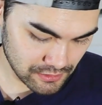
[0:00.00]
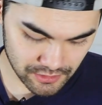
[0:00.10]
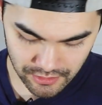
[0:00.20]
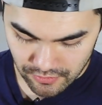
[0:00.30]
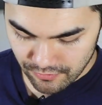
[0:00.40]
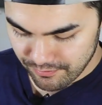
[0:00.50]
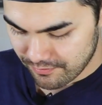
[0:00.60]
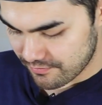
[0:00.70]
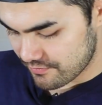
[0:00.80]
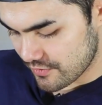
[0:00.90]
So
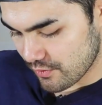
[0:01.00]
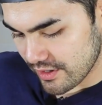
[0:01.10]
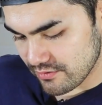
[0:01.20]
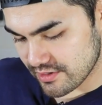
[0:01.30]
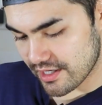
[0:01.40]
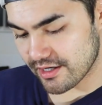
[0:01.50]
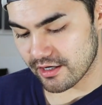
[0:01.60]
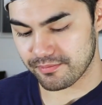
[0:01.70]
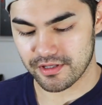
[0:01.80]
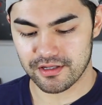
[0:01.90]
the way you set it
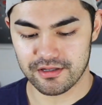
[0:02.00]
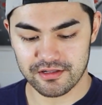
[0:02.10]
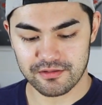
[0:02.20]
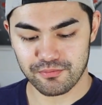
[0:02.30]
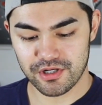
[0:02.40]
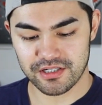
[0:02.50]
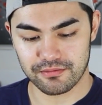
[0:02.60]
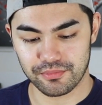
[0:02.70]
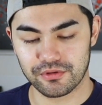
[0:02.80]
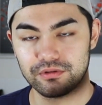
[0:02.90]
up is pretty
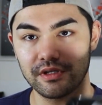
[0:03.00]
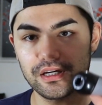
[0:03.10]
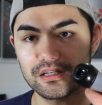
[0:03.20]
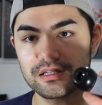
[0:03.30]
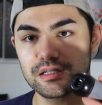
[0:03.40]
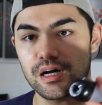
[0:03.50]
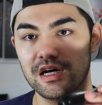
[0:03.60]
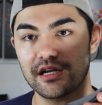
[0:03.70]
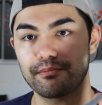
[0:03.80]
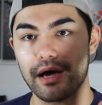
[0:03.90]
simple. It's
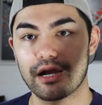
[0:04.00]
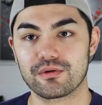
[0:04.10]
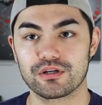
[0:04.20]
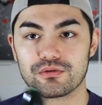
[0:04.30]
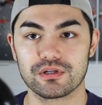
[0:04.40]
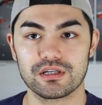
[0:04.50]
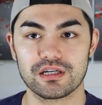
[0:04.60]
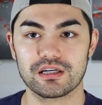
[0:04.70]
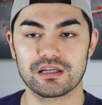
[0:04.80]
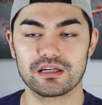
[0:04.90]
not a battery
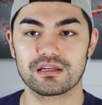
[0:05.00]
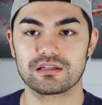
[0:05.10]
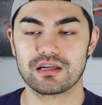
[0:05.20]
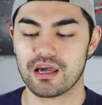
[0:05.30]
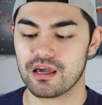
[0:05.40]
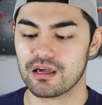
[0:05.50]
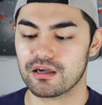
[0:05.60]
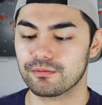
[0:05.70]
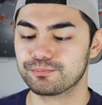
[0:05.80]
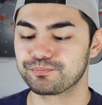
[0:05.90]
unit, it is
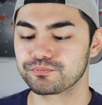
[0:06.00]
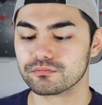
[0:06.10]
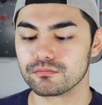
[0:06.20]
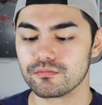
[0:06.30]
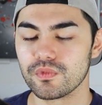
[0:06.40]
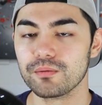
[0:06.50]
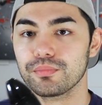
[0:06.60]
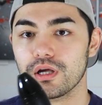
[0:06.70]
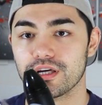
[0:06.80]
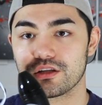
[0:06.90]
a
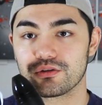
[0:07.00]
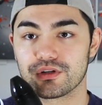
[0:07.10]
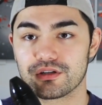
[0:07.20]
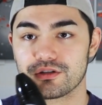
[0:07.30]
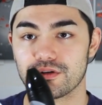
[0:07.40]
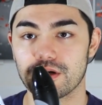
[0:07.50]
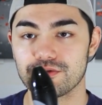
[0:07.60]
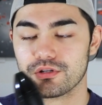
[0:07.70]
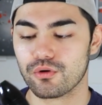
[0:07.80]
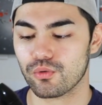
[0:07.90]
plug-in unit. So it comes
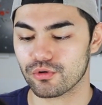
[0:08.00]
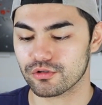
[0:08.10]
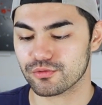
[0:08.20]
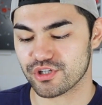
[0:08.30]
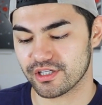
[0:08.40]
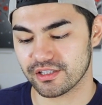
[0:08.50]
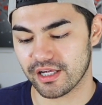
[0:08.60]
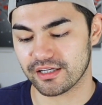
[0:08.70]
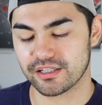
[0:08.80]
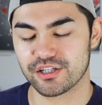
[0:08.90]
with a cord, which I didn't
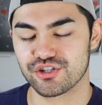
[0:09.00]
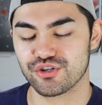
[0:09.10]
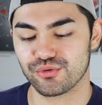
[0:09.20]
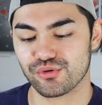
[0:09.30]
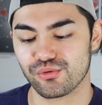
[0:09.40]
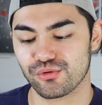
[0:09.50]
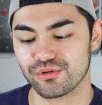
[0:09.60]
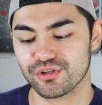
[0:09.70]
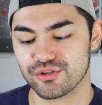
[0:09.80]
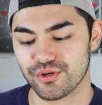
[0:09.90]
like. They didn't show the
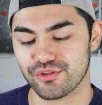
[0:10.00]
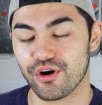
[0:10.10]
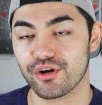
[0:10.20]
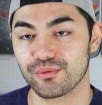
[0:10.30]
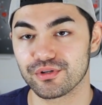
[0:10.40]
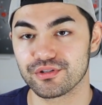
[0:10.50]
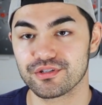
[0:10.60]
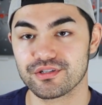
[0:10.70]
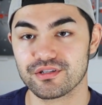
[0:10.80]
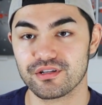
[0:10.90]
cord, so I thought it
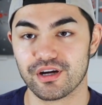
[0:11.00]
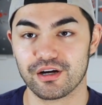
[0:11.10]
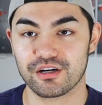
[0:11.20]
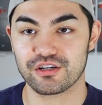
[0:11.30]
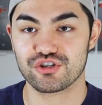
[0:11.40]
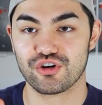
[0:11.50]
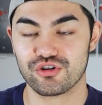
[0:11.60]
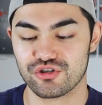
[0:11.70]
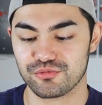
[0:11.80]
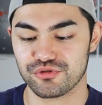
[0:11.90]
was like a
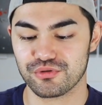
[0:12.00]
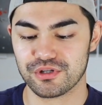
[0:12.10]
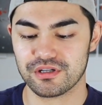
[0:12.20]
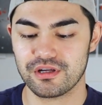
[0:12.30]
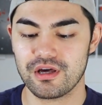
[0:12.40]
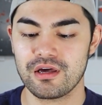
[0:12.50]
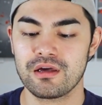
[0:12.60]
chargeable unit.